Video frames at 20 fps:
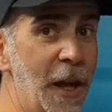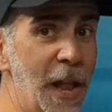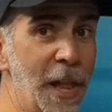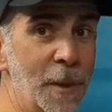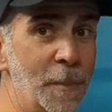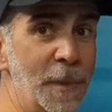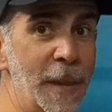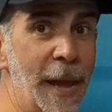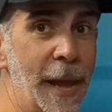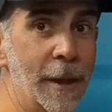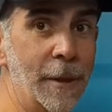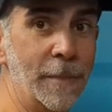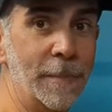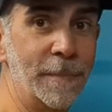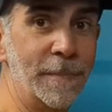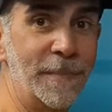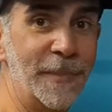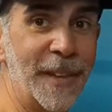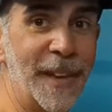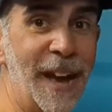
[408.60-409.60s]
Volume
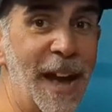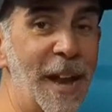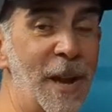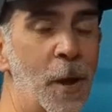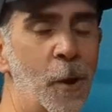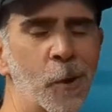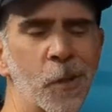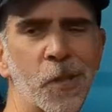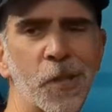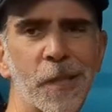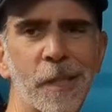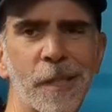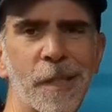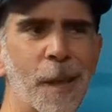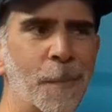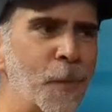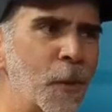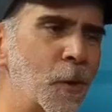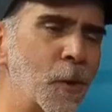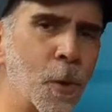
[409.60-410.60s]
down. I know
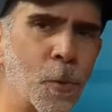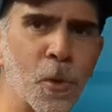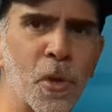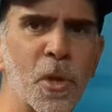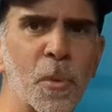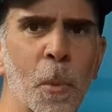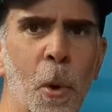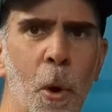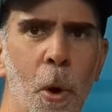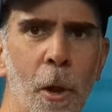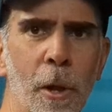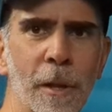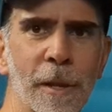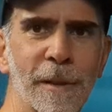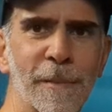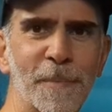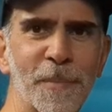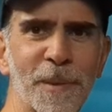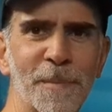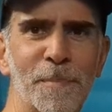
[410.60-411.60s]
it's something so
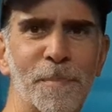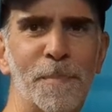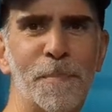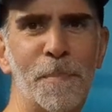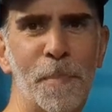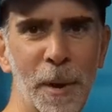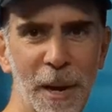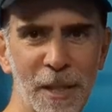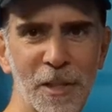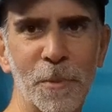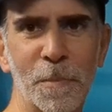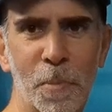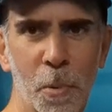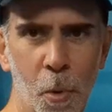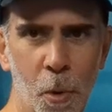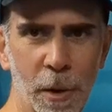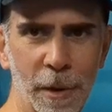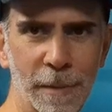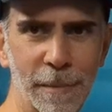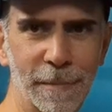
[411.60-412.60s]
small, but it's
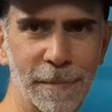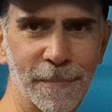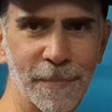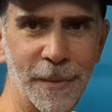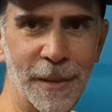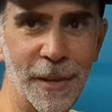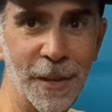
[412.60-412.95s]
important.